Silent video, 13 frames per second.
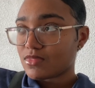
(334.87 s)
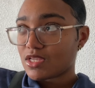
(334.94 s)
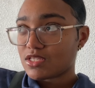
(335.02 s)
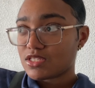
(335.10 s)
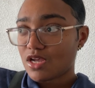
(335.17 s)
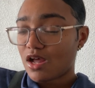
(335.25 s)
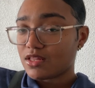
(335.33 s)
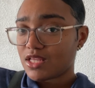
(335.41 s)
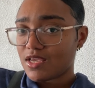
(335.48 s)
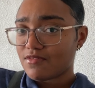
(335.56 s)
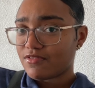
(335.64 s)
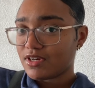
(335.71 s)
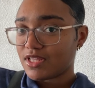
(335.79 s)

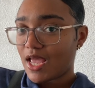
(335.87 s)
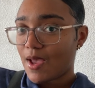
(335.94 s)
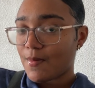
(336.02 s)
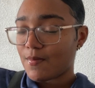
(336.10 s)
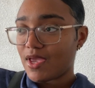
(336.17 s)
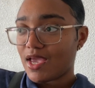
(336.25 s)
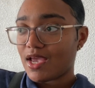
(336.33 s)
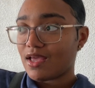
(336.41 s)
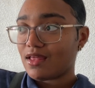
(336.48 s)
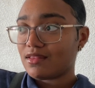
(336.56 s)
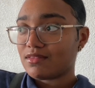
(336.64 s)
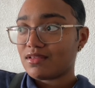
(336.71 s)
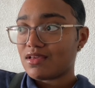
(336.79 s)
Sunday for them,
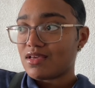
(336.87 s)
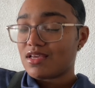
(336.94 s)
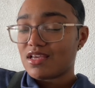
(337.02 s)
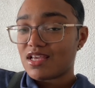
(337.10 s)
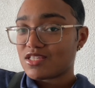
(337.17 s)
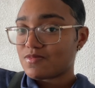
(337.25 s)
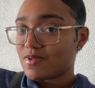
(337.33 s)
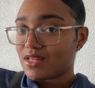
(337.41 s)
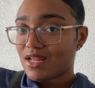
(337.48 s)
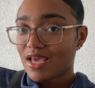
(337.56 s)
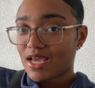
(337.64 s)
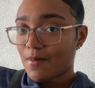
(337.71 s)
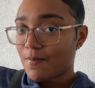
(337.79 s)
and it's been
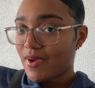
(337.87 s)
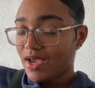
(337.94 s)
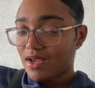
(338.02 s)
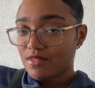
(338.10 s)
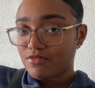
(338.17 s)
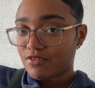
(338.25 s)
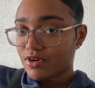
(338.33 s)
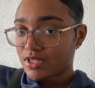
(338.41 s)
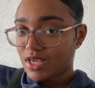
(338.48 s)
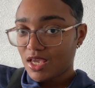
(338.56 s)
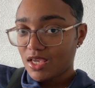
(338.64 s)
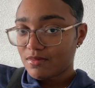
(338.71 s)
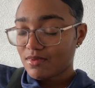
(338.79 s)
like a back and forth
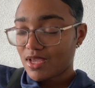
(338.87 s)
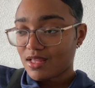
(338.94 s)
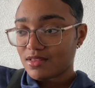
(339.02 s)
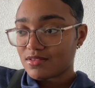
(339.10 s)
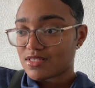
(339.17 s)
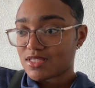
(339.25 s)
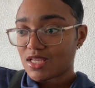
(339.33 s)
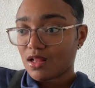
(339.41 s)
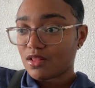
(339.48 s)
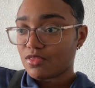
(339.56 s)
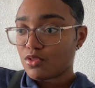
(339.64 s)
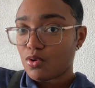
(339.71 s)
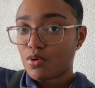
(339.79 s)
game, and still
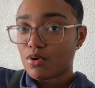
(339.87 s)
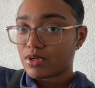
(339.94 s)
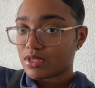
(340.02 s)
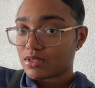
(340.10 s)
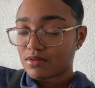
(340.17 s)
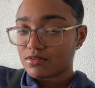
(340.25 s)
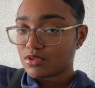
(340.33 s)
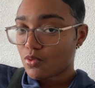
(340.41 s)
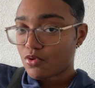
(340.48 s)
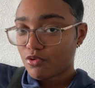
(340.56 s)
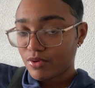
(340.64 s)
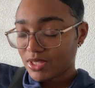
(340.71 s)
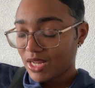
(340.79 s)
no
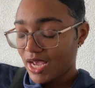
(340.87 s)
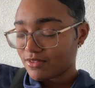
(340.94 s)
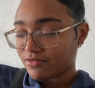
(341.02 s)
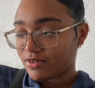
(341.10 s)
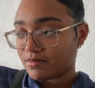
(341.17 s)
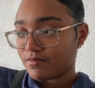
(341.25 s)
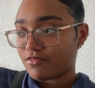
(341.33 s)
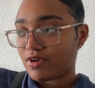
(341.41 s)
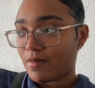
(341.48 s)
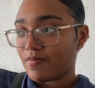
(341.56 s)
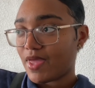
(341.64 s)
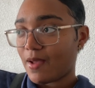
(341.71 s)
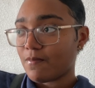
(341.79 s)
green light
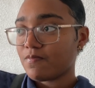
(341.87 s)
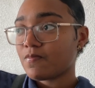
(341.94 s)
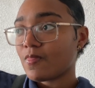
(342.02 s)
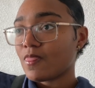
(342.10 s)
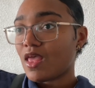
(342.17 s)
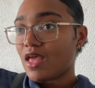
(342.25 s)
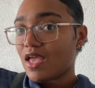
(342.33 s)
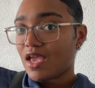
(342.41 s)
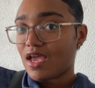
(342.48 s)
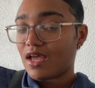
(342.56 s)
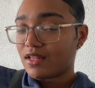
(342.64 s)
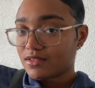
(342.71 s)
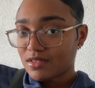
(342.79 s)
from them.
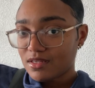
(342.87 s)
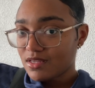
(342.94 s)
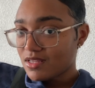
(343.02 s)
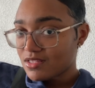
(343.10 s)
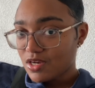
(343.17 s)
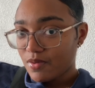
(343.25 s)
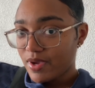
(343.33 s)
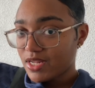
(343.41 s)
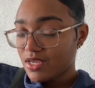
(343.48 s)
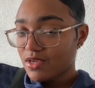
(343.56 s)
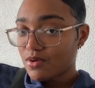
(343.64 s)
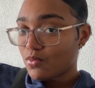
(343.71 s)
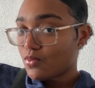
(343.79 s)
And it's
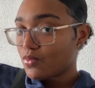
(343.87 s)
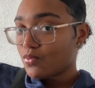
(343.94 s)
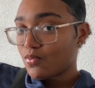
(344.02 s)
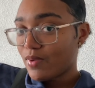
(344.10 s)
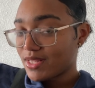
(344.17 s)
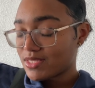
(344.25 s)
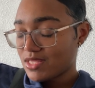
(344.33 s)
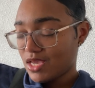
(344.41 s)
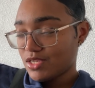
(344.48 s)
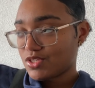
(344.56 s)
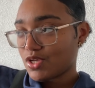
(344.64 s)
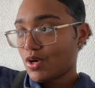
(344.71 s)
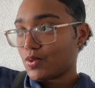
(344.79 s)
already Wednesday,
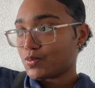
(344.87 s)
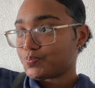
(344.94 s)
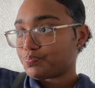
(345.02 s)
so